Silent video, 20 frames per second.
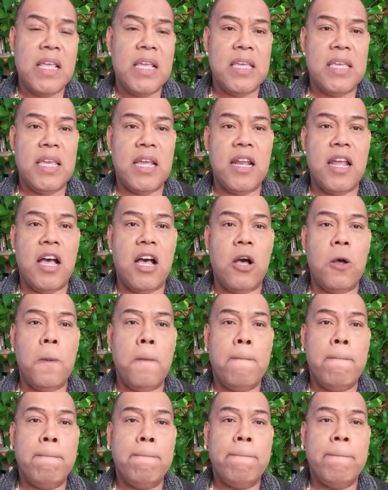you know,
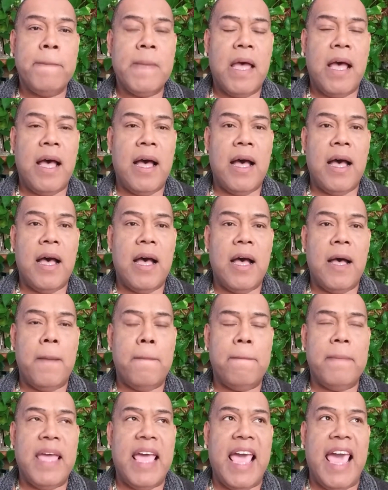
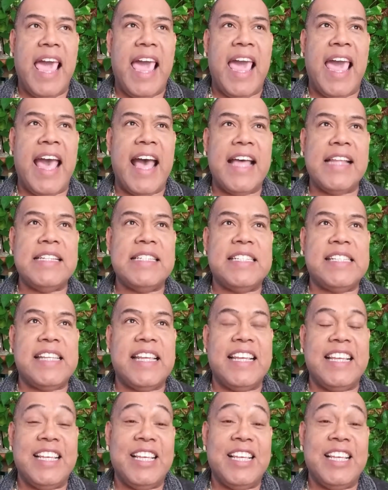and